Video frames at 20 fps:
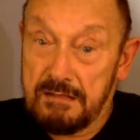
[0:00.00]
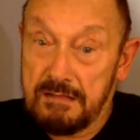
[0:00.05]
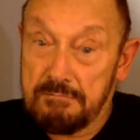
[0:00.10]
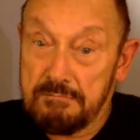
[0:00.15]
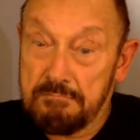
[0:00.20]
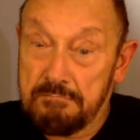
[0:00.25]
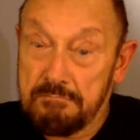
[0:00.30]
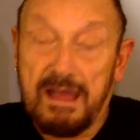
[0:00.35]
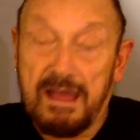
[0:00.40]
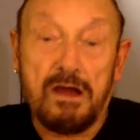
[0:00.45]

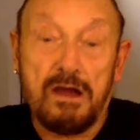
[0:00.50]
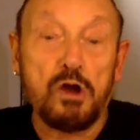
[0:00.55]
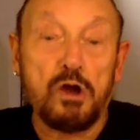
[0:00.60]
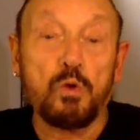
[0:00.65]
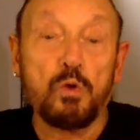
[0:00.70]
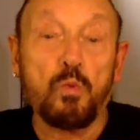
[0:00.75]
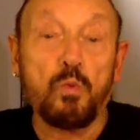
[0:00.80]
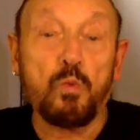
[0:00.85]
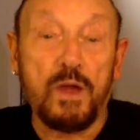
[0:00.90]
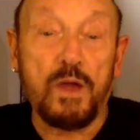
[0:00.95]
my
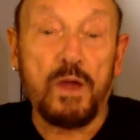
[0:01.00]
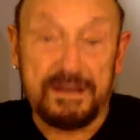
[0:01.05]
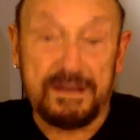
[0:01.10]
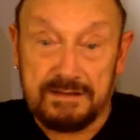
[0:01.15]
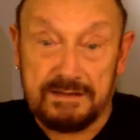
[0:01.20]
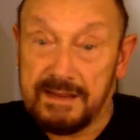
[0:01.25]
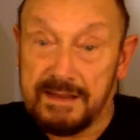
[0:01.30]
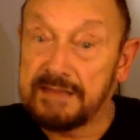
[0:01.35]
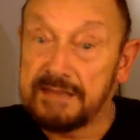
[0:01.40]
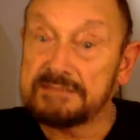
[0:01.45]
whole weight
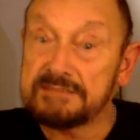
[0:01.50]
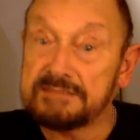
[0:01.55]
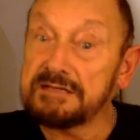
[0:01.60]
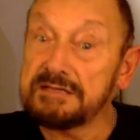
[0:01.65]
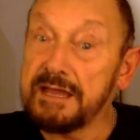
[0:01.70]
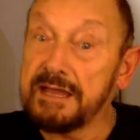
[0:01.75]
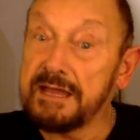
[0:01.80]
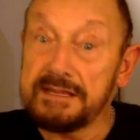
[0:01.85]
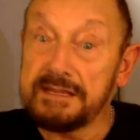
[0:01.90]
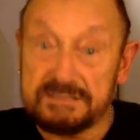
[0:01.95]
leaned
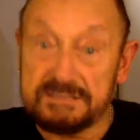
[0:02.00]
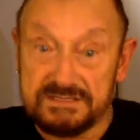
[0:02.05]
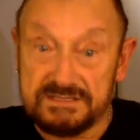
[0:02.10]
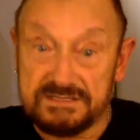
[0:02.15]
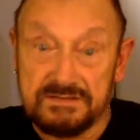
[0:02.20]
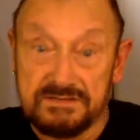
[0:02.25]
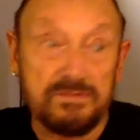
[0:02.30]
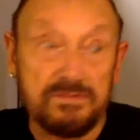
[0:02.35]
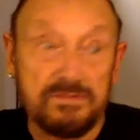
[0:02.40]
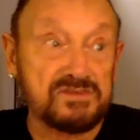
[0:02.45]

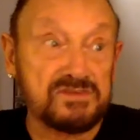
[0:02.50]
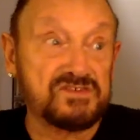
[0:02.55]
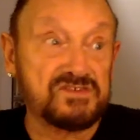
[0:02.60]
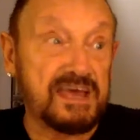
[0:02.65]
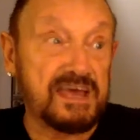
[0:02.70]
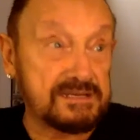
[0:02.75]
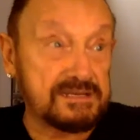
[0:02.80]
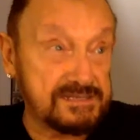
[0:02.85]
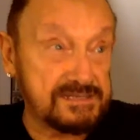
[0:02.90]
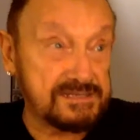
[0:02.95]
against the
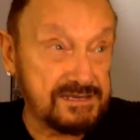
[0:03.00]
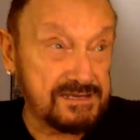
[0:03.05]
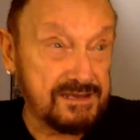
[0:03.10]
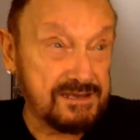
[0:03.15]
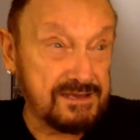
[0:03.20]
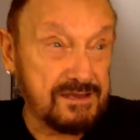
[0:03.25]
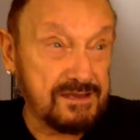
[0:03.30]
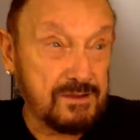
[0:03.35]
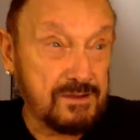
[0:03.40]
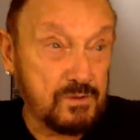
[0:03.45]
set,
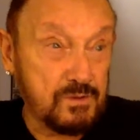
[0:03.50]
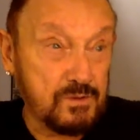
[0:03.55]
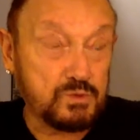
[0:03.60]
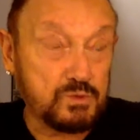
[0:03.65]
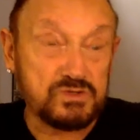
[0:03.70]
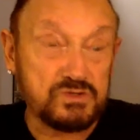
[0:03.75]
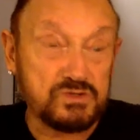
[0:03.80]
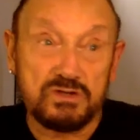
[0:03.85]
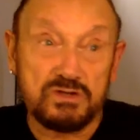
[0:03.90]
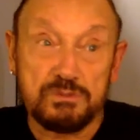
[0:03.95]
which
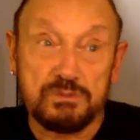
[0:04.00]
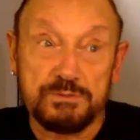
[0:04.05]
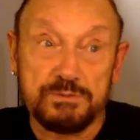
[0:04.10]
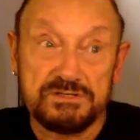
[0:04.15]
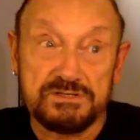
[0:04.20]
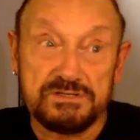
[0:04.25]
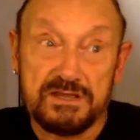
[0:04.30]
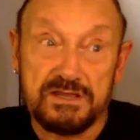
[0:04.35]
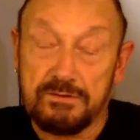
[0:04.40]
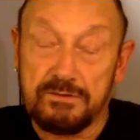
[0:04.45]
was not a
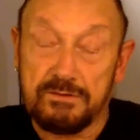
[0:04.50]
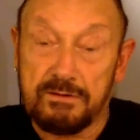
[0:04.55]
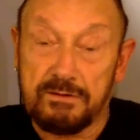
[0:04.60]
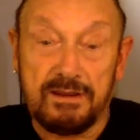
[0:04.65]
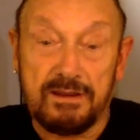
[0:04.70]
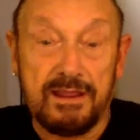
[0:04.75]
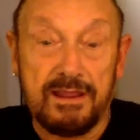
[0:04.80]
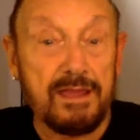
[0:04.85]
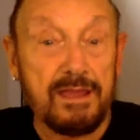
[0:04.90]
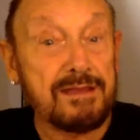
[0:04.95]

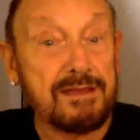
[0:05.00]
particularly